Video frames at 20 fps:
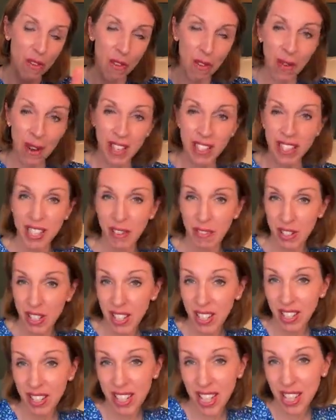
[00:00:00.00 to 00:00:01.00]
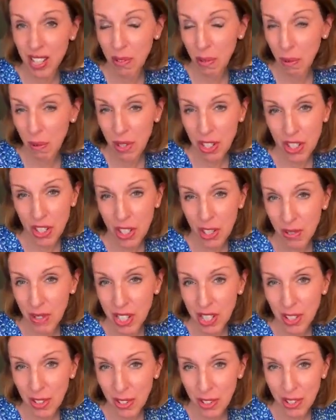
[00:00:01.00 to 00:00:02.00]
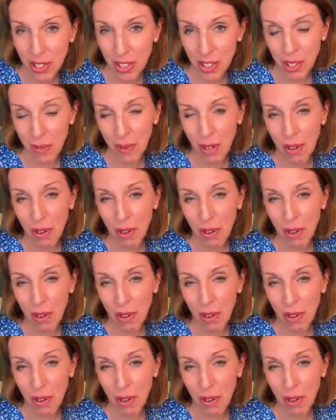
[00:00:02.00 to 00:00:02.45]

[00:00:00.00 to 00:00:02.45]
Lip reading: throughout everything, and that's what we do as doctors.